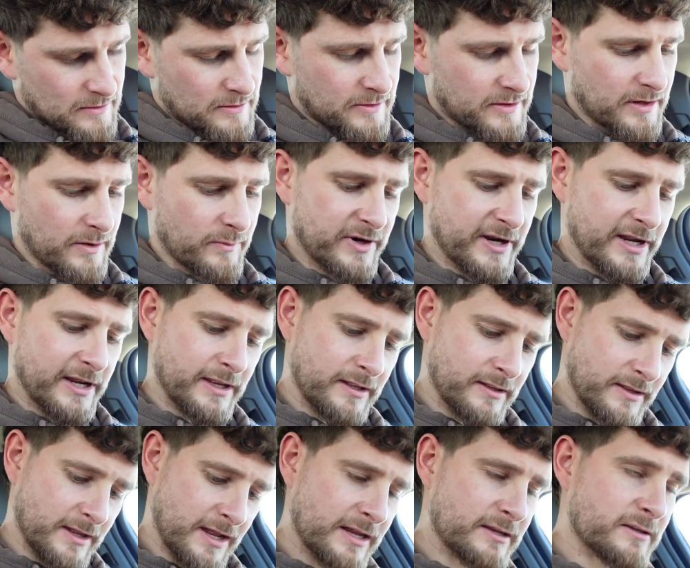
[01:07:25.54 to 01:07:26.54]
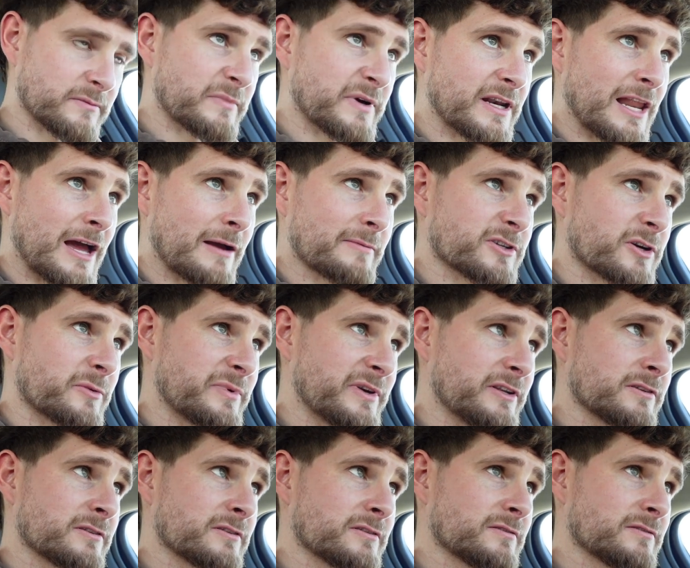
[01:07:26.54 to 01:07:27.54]
Oh yeah, when I handed my laptop
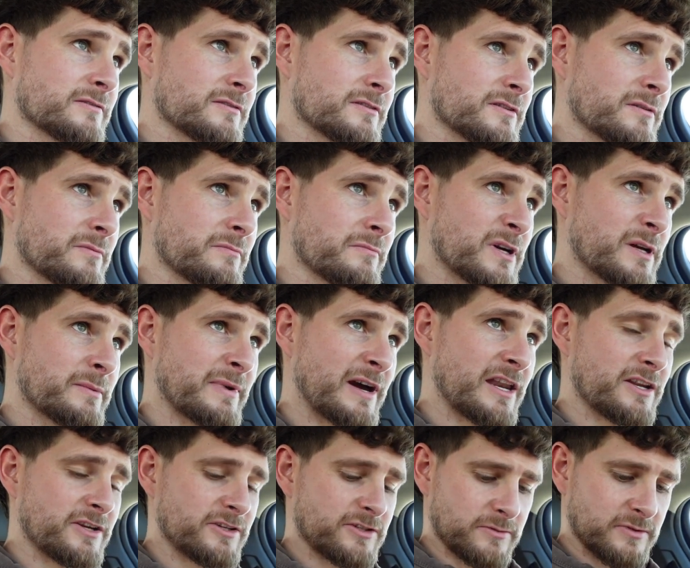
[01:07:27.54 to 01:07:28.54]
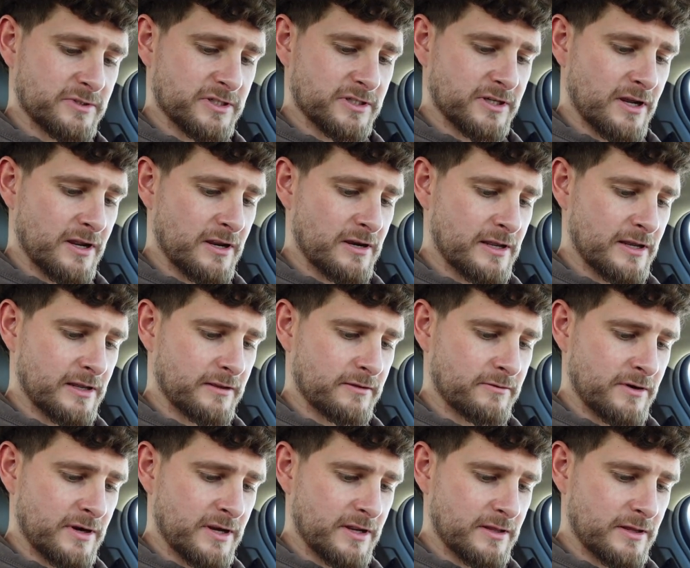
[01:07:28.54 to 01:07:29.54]
in, my manager was just kind of like,
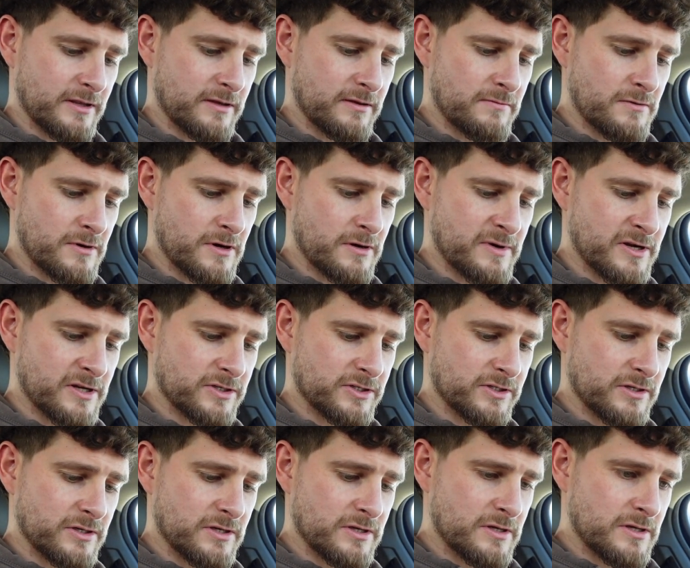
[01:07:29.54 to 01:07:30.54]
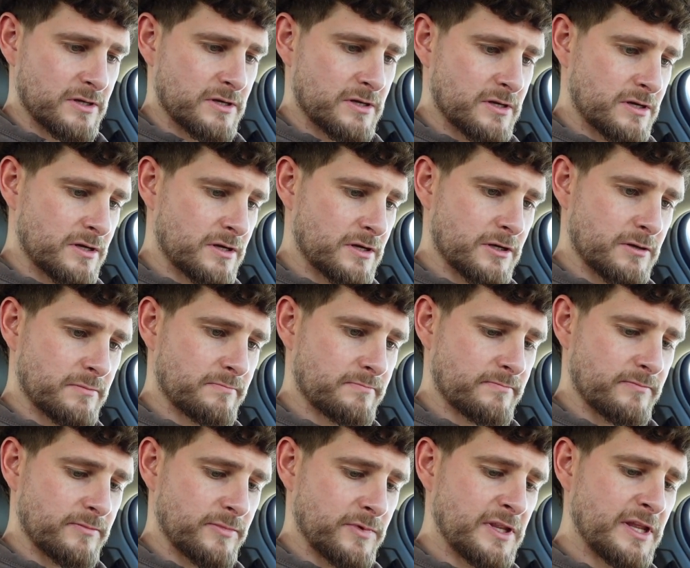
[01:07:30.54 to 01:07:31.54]
great, thank you very much.
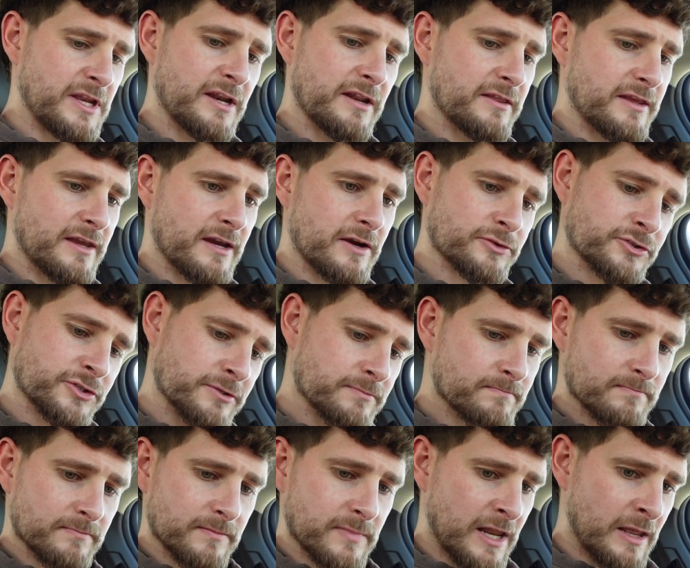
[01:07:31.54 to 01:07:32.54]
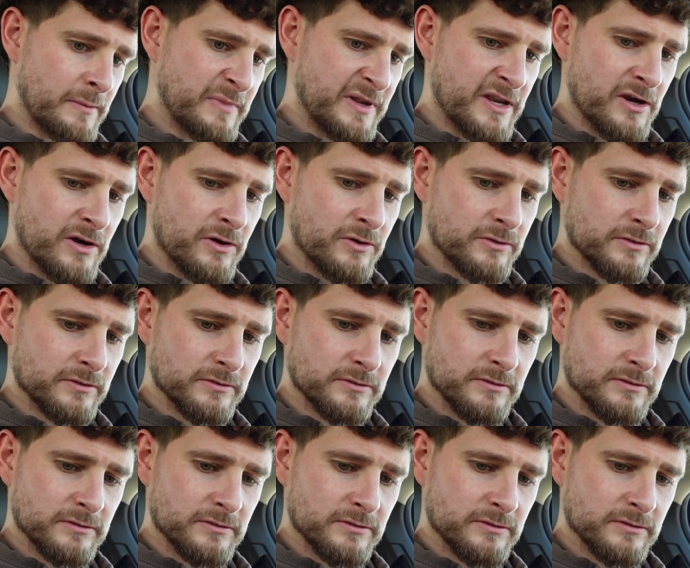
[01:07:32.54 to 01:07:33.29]
Need anything else? Let me know.